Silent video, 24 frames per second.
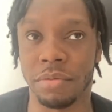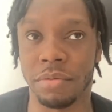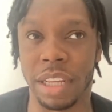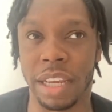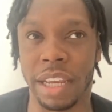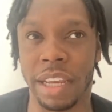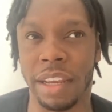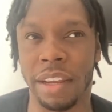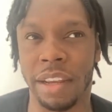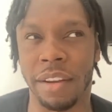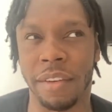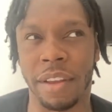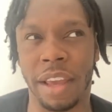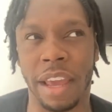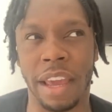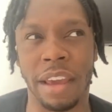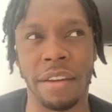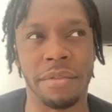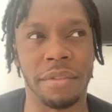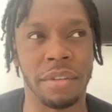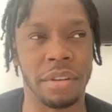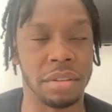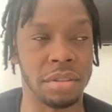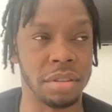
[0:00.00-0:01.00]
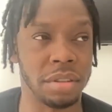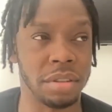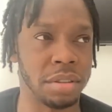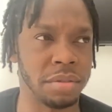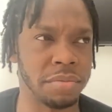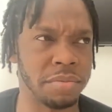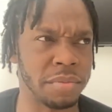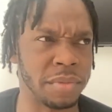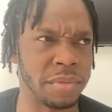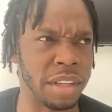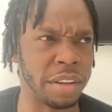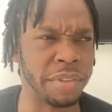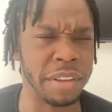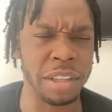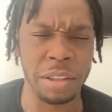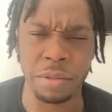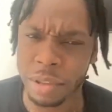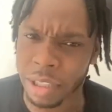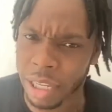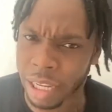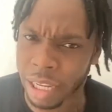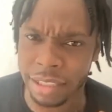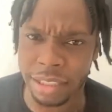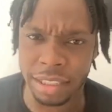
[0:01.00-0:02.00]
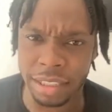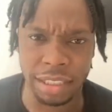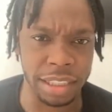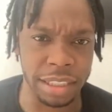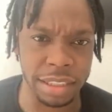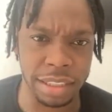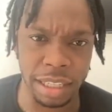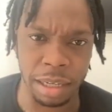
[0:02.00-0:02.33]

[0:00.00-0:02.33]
they gave us, I think it was like 6